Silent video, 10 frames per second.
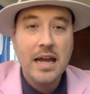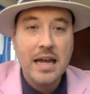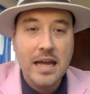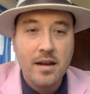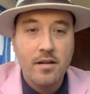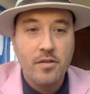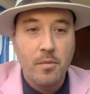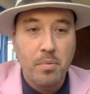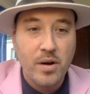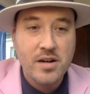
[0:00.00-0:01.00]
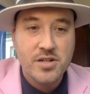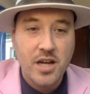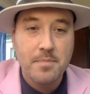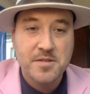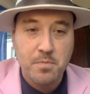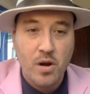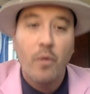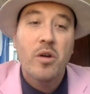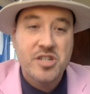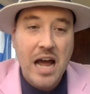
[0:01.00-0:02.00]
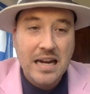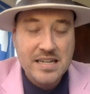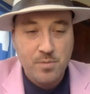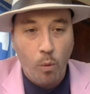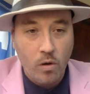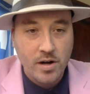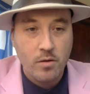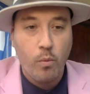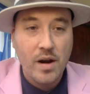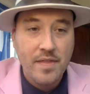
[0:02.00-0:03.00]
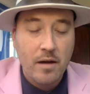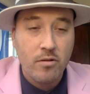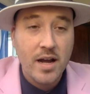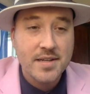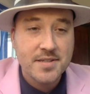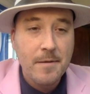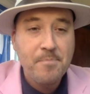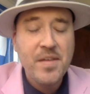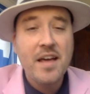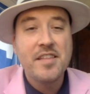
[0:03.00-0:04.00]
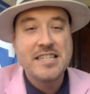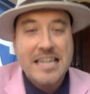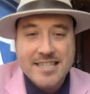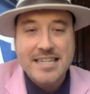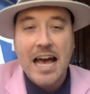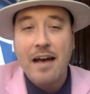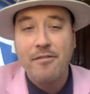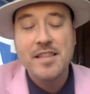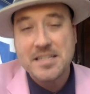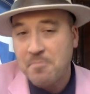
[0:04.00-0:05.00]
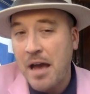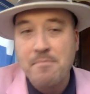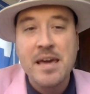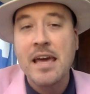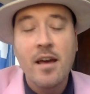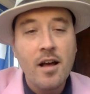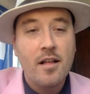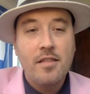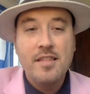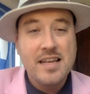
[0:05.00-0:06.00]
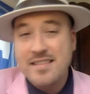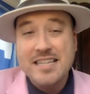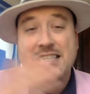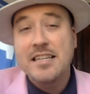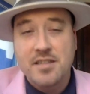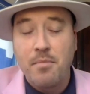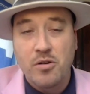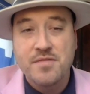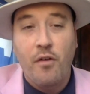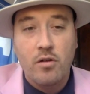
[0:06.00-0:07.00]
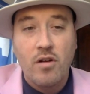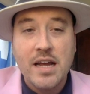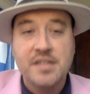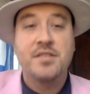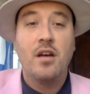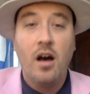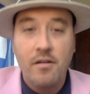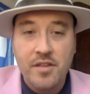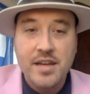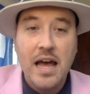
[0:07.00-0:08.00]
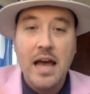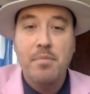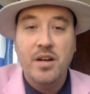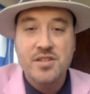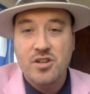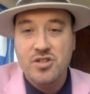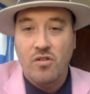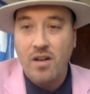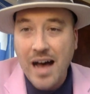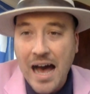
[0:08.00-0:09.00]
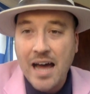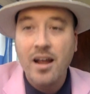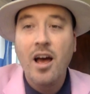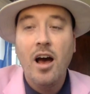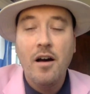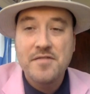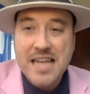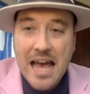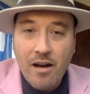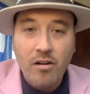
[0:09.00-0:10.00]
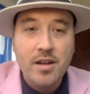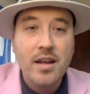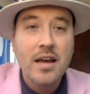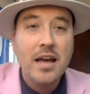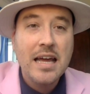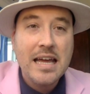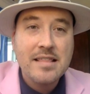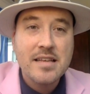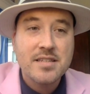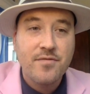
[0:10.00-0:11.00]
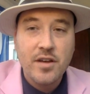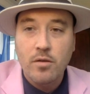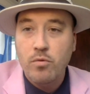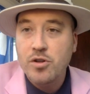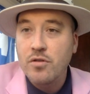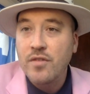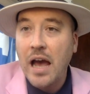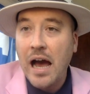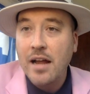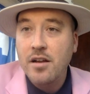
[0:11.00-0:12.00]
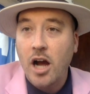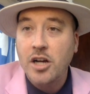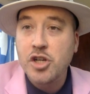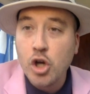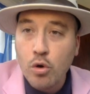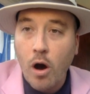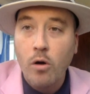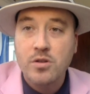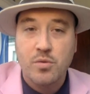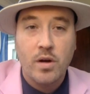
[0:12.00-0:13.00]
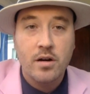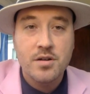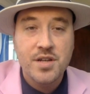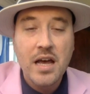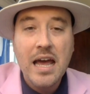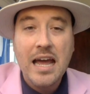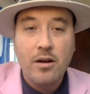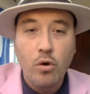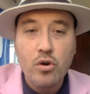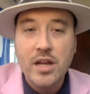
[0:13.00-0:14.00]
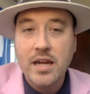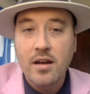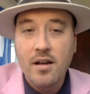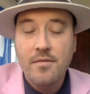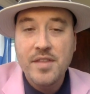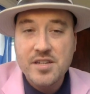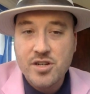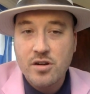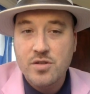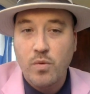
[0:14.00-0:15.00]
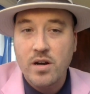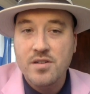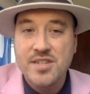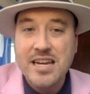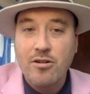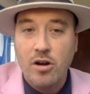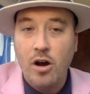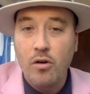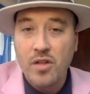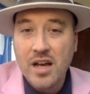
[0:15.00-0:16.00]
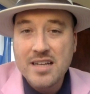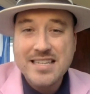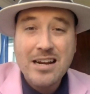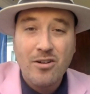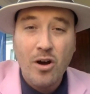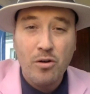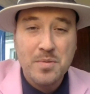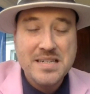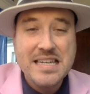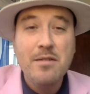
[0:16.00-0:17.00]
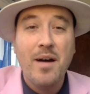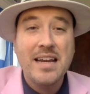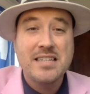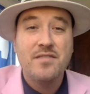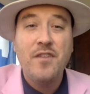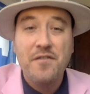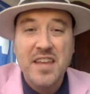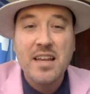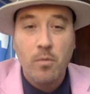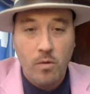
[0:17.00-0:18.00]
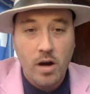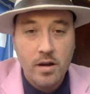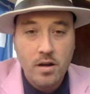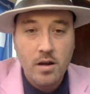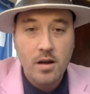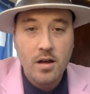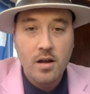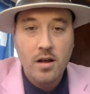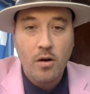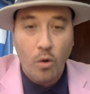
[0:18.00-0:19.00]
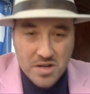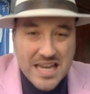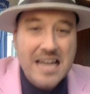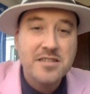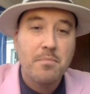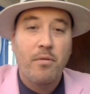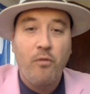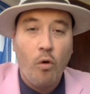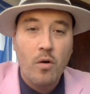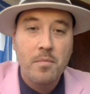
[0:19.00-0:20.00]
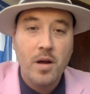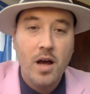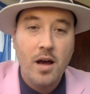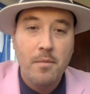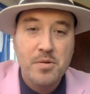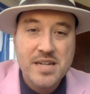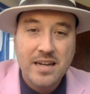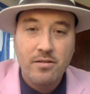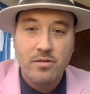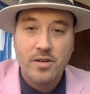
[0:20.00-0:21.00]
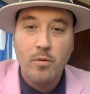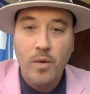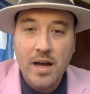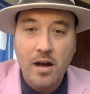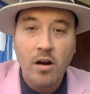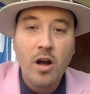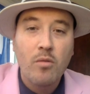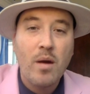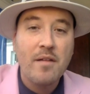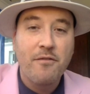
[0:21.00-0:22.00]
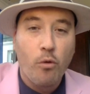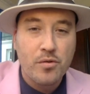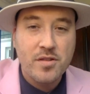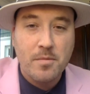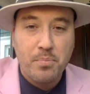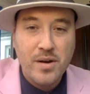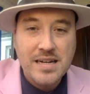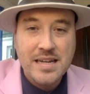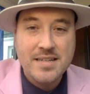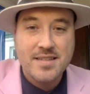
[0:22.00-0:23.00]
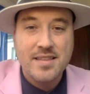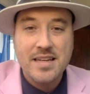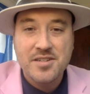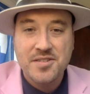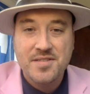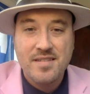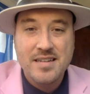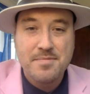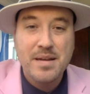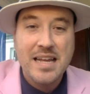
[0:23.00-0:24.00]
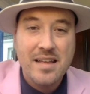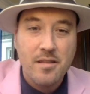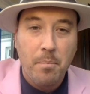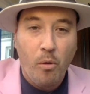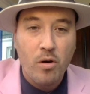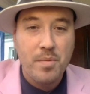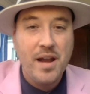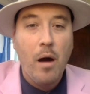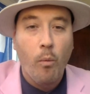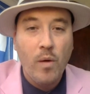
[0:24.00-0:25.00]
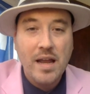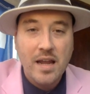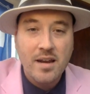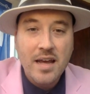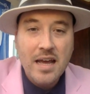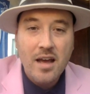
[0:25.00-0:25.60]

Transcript: in the Breeders' Cup Sprint with Jackie's Warrior winning that race. The Distaff, this is the most fun race of the day because there's a lot of talent in this field where you've got two Oaks winners, including this year's winner, Secret Oath. Secret Oath with D-Lane is 15-1. Horse hasn't performed particularly well, ran fourth in the Preakness, and then just has been hitting the board but not winning